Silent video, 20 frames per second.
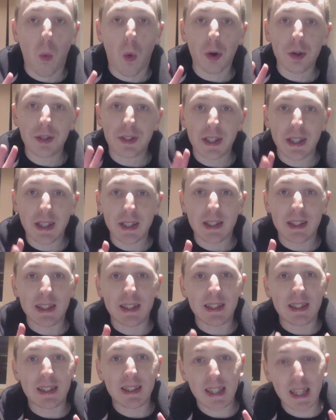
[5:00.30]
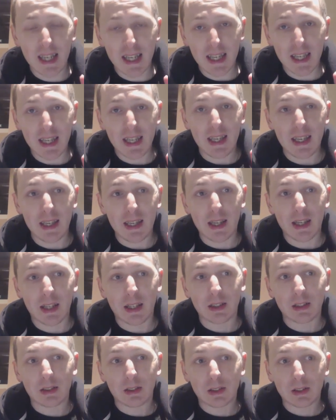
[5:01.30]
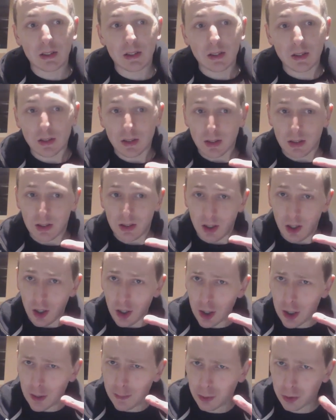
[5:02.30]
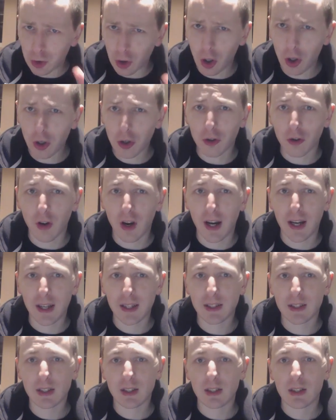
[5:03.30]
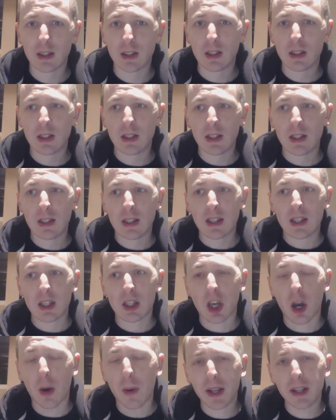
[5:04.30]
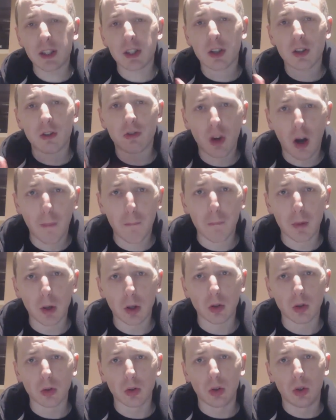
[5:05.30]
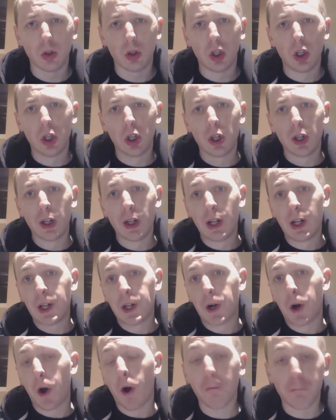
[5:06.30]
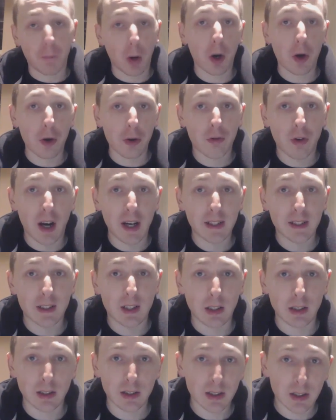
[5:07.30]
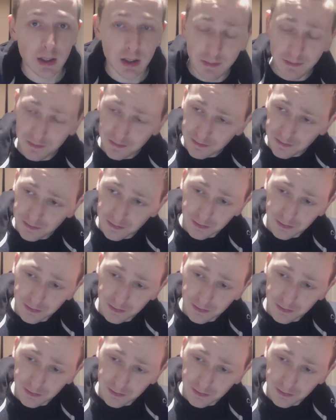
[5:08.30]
wanting to see the progress going to the Rumble of both wrestlers.